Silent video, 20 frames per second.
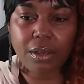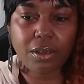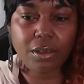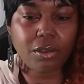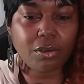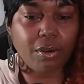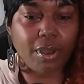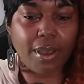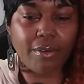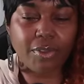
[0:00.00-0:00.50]

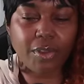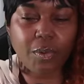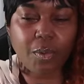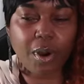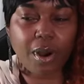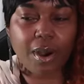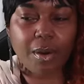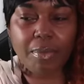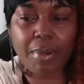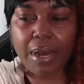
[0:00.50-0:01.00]
You don't have to
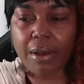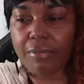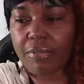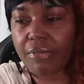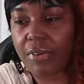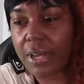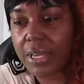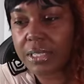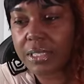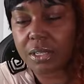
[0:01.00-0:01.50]
worry about
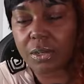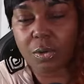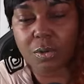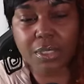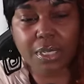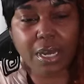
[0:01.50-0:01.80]
facing those